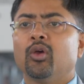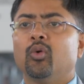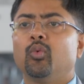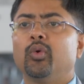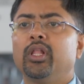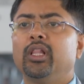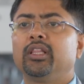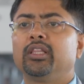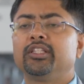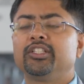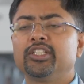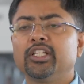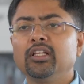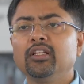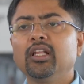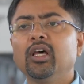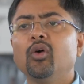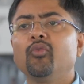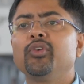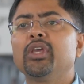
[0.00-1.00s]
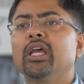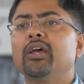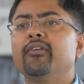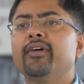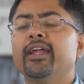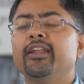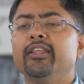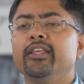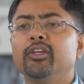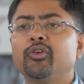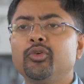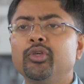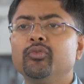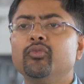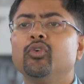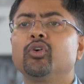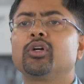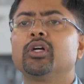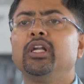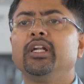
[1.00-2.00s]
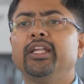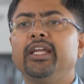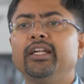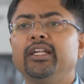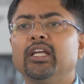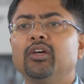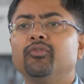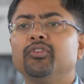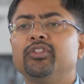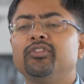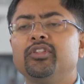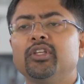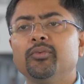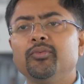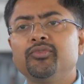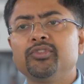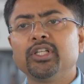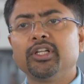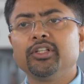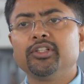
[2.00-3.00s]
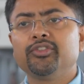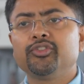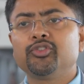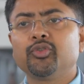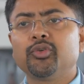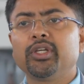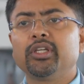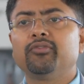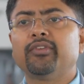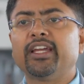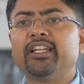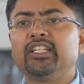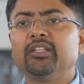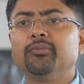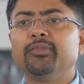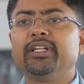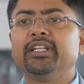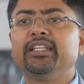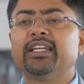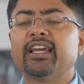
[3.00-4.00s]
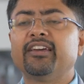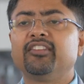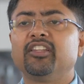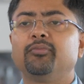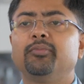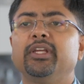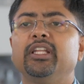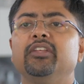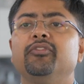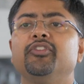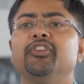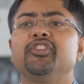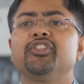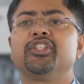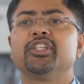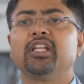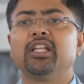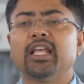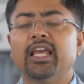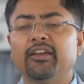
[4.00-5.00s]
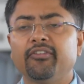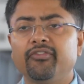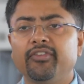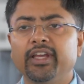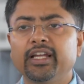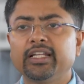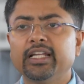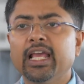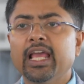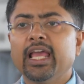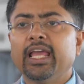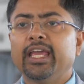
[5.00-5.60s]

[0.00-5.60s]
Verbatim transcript: Well, till now we have had equivocal data with some studies showing vitamin D has the beneficial effect